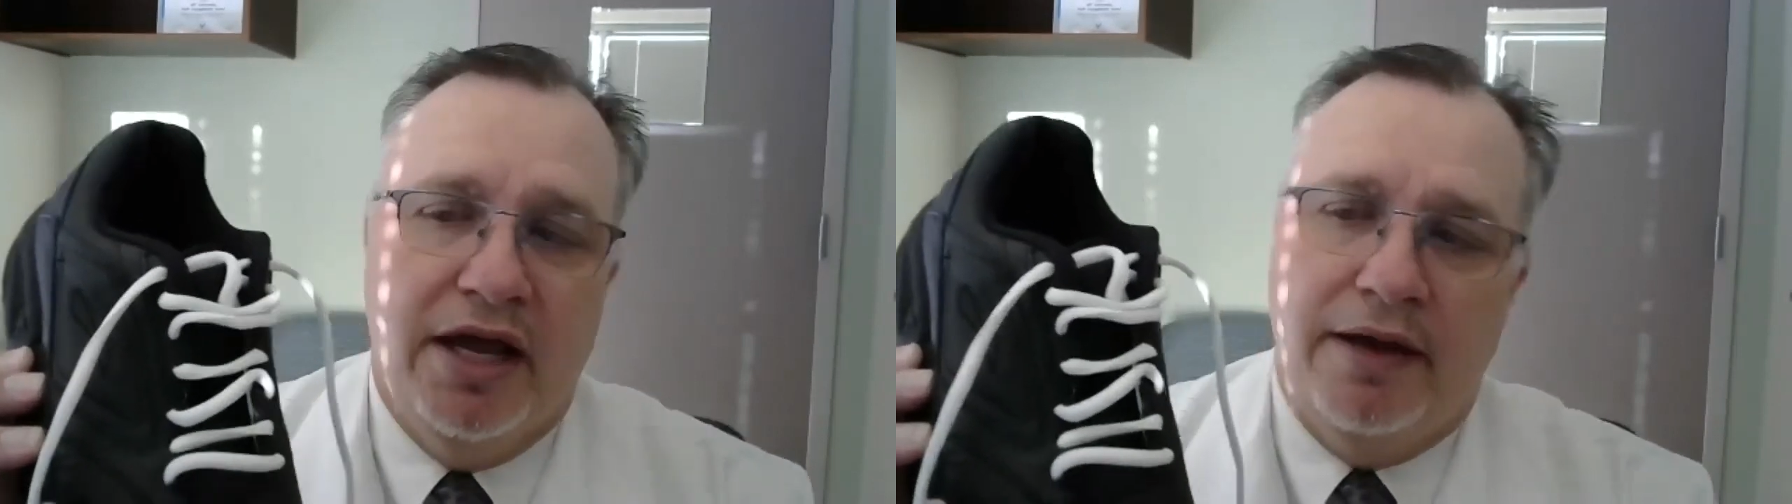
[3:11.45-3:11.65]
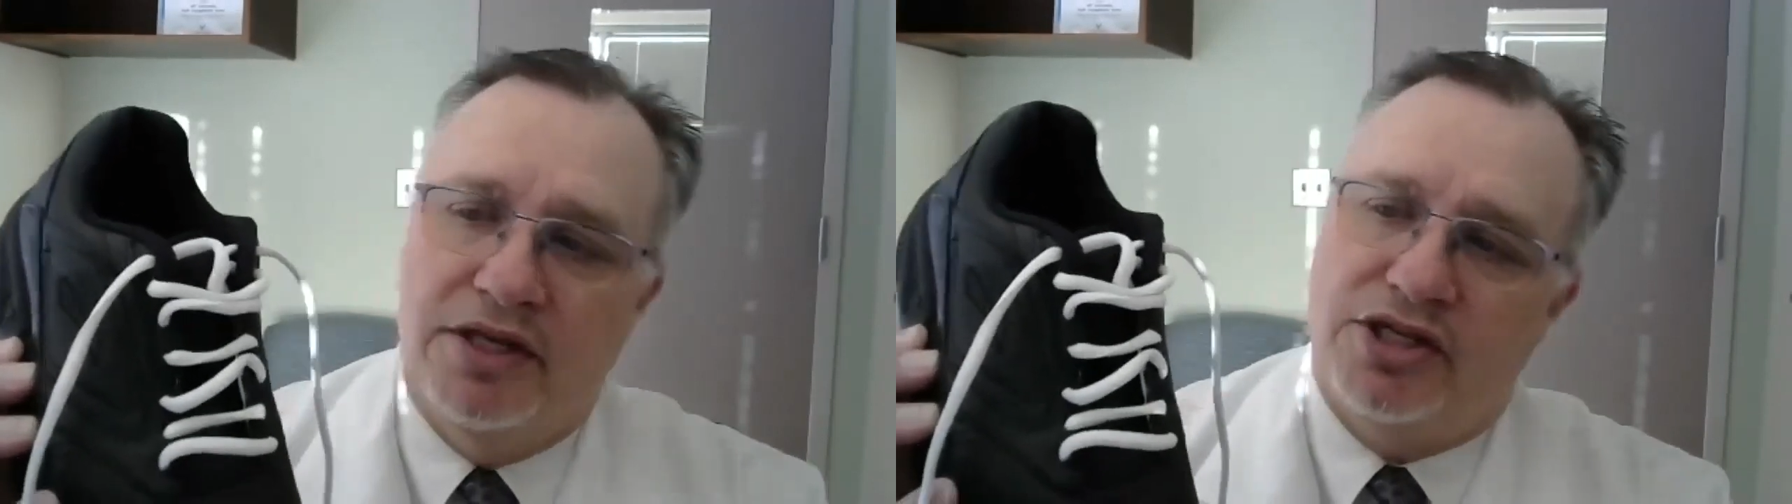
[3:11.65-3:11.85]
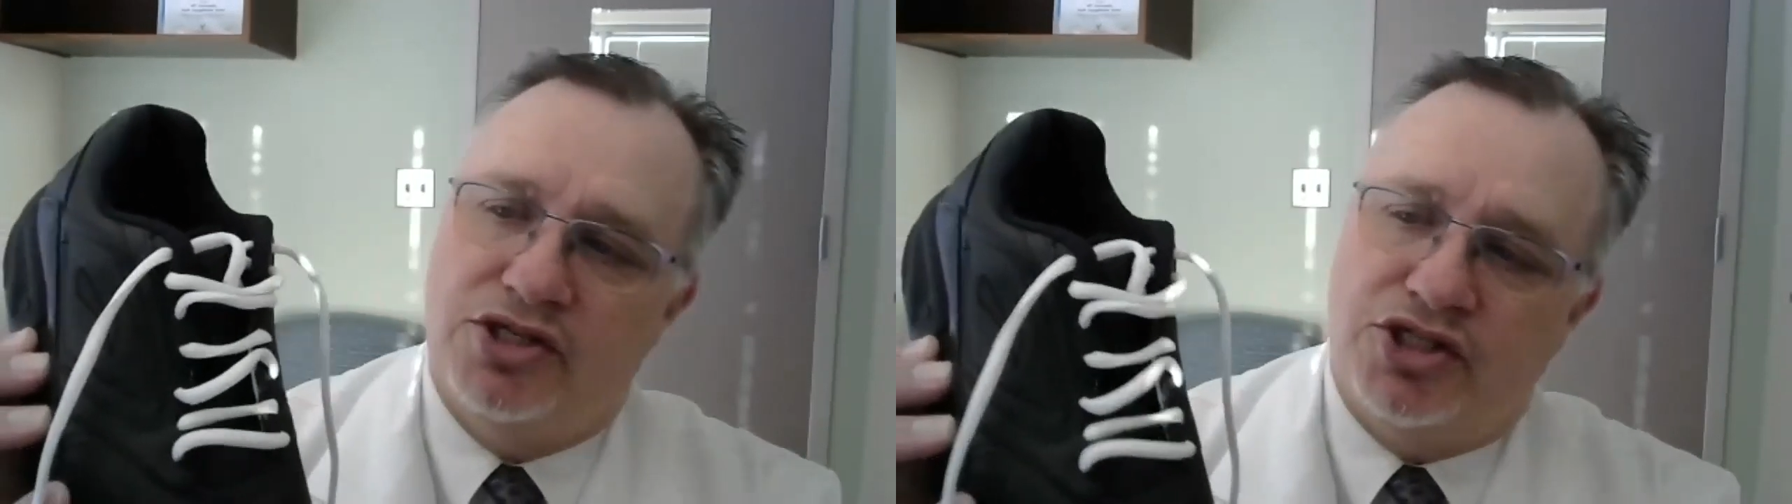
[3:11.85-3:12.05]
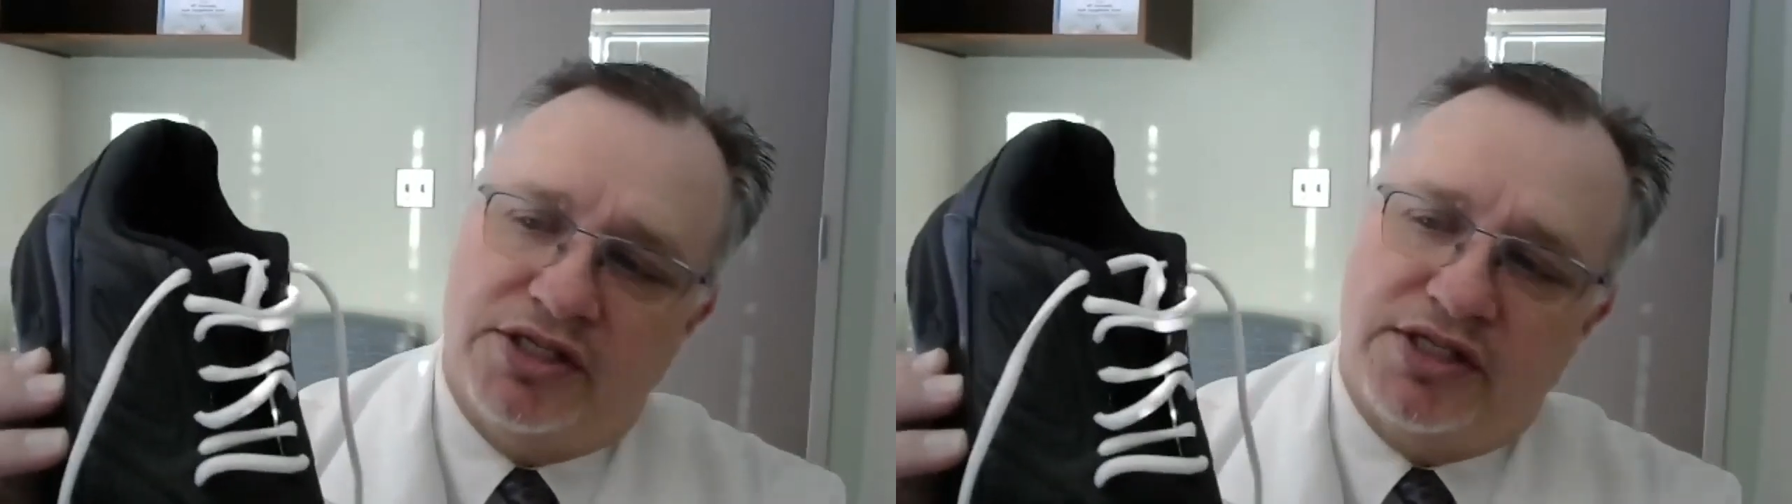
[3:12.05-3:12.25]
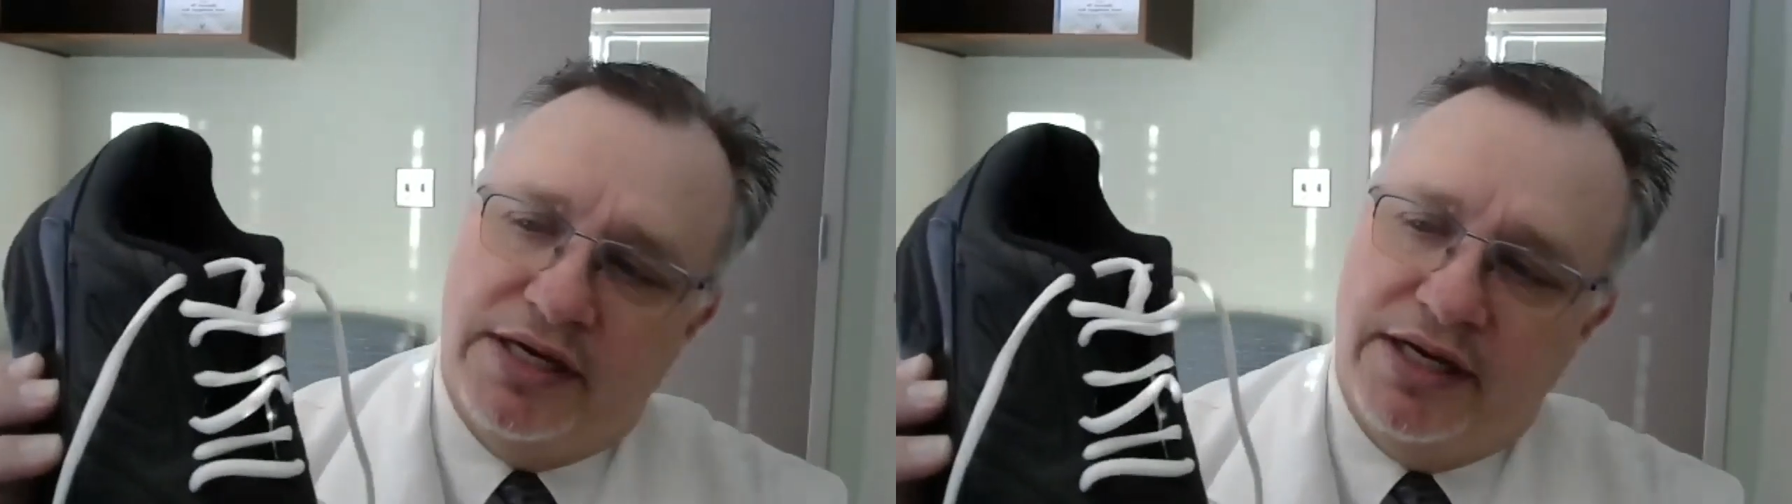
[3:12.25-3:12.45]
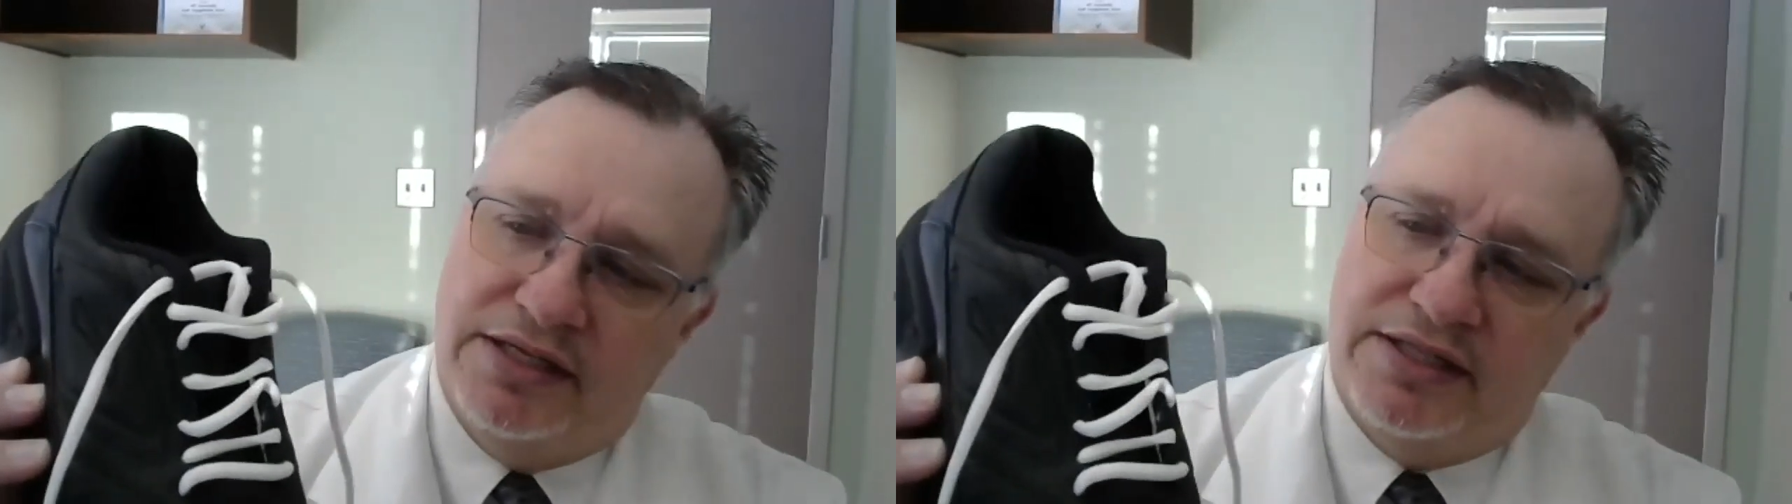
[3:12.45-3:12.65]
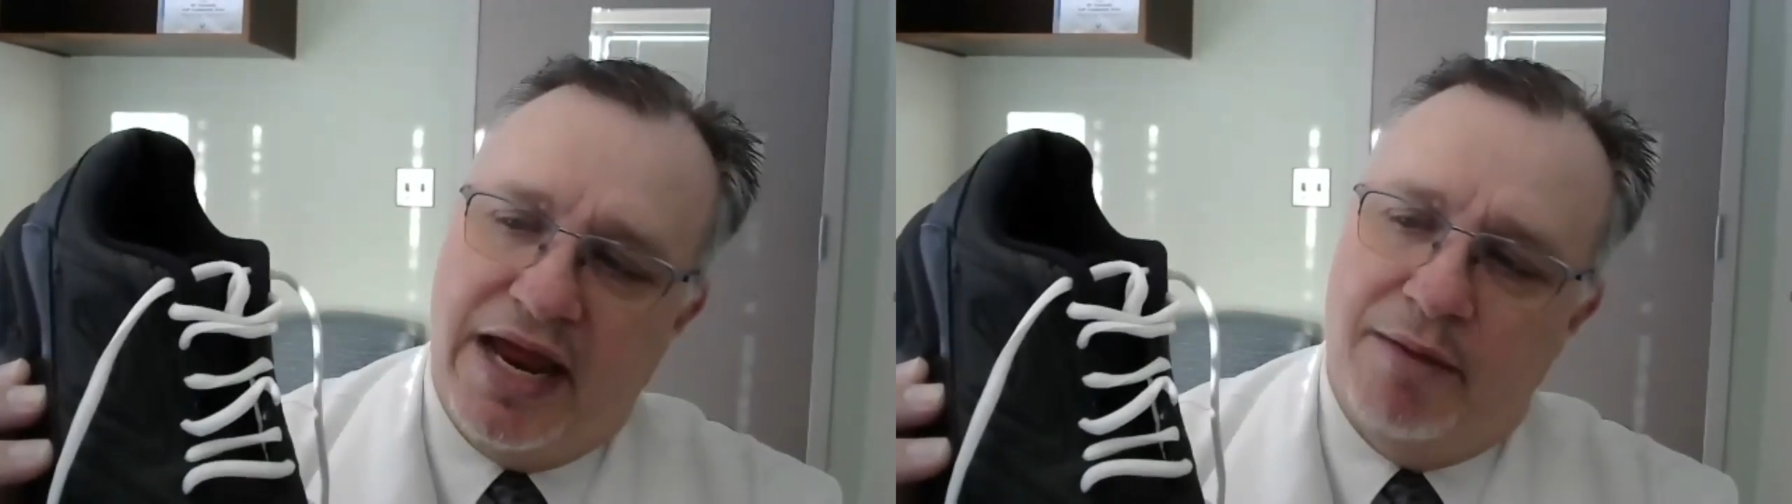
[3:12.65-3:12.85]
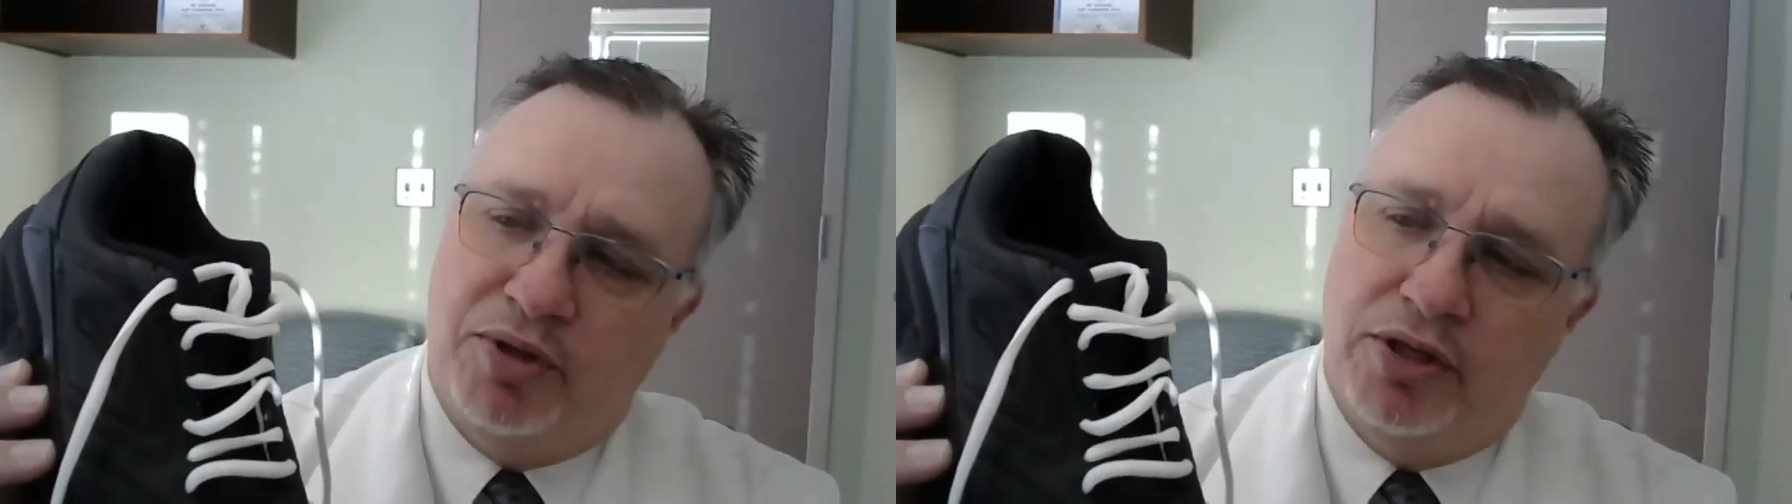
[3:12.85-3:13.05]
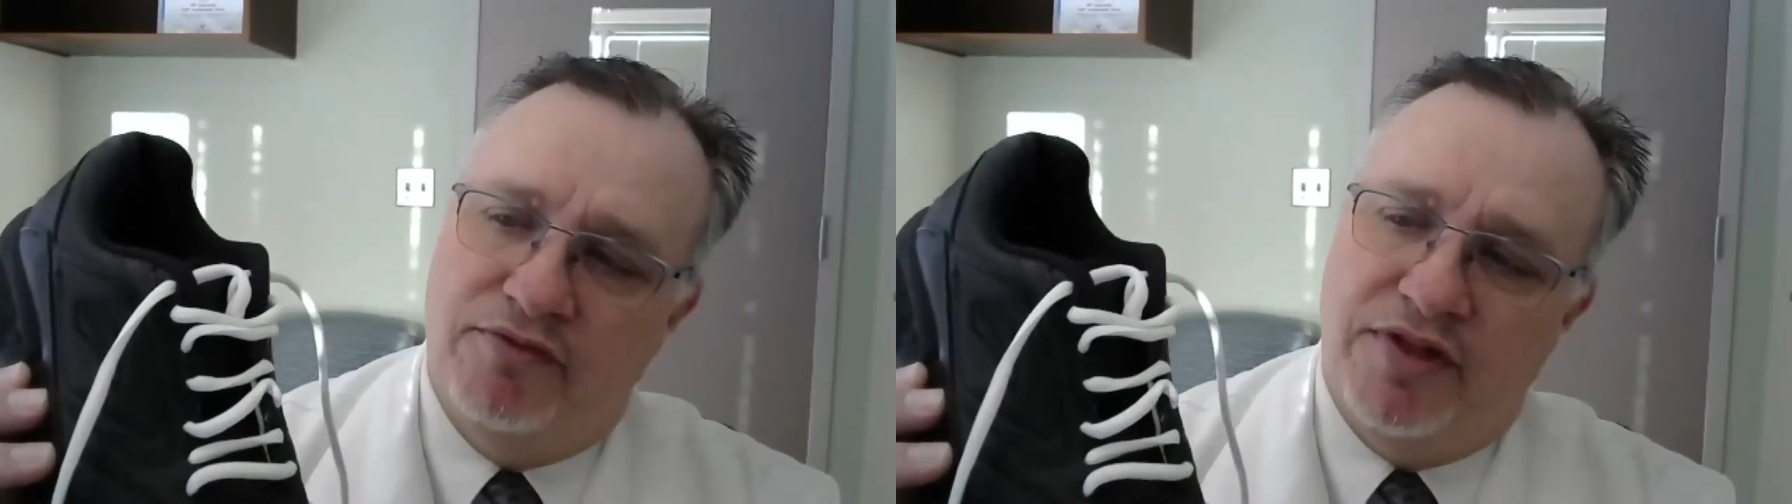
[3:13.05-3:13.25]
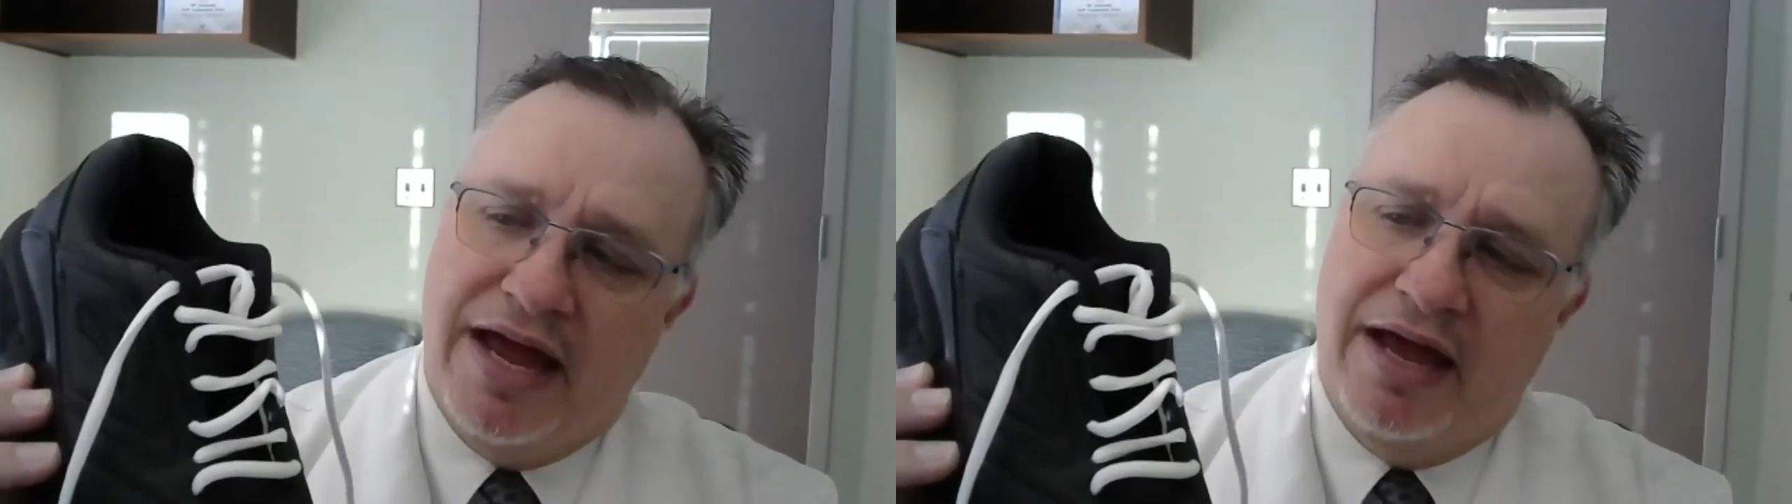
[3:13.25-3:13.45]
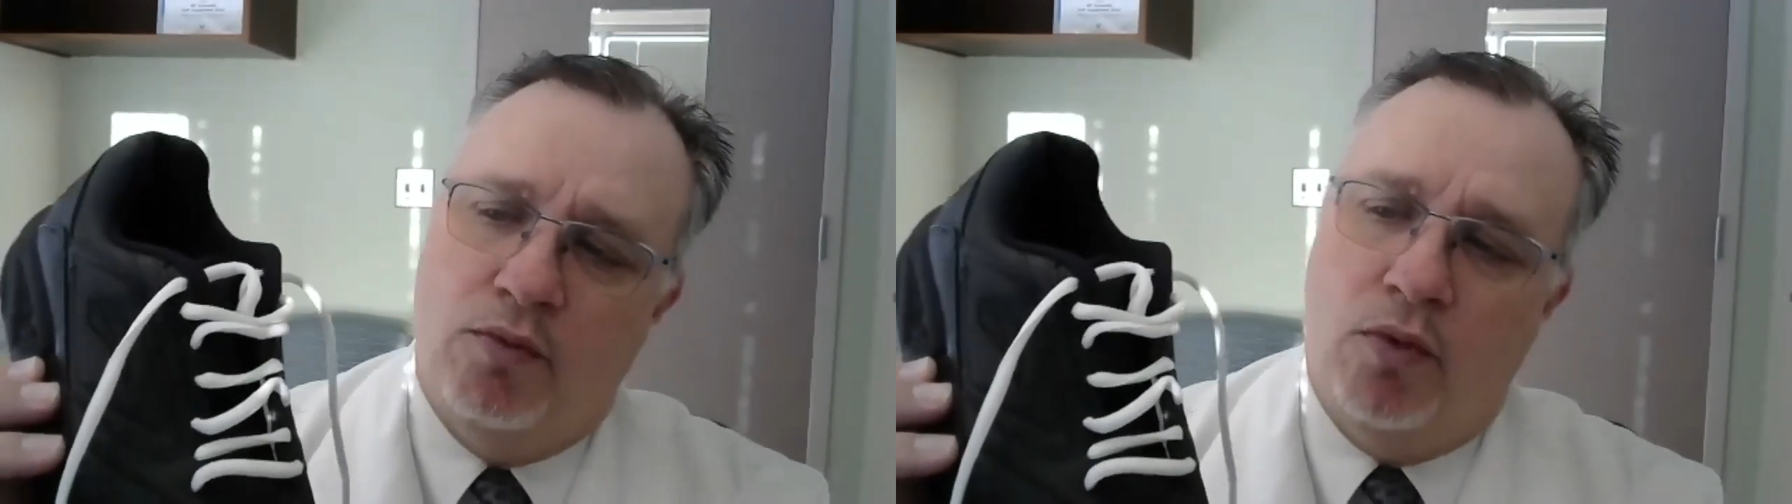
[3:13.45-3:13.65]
And this is just an example of that,